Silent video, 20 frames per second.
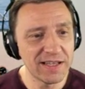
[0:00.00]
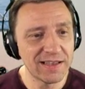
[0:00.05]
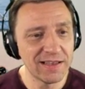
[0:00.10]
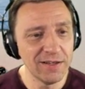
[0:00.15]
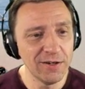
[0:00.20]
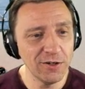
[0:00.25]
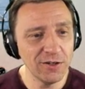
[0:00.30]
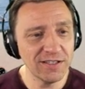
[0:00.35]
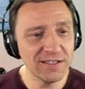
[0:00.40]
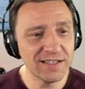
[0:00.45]
It
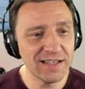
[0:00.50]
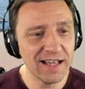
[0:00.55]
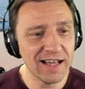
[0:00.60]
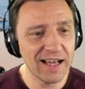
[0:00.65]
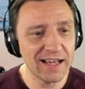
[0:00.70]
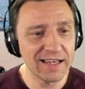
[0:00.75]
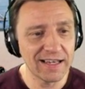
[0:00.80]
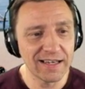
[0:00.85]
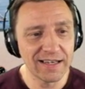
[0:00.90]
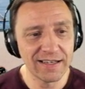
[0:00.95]
looks
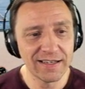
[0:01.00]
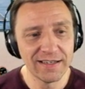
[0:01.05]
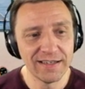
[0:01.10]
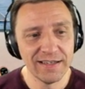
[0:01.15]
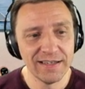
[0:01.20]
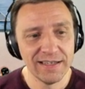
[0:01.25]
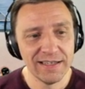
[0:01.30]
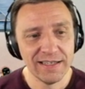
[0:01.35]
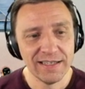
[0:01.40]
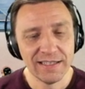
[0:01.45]
like
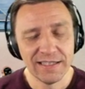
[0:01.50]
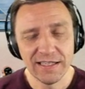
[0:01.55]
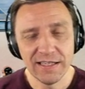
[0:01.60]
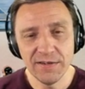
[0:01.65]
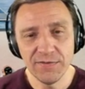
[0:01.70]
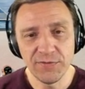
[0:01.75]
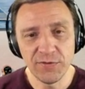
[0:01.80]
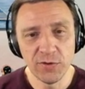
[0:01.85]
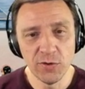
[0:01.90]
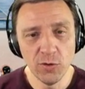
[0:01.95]

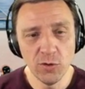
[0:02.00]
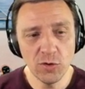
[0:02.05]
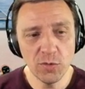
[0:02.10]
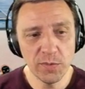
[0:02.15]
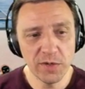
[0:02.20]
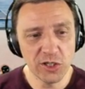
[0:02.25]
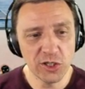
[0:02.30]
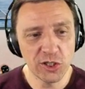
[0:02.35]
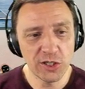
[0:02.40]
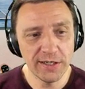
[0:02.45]
the
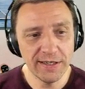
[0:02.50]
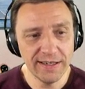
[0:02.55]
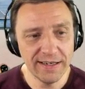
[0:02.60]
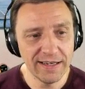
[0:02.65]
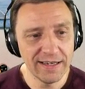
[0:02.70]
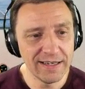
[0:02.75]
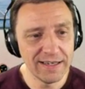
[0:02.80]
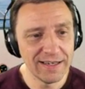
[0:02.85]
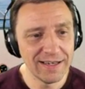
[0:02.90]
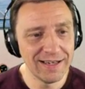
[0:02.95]
Flugmaschine.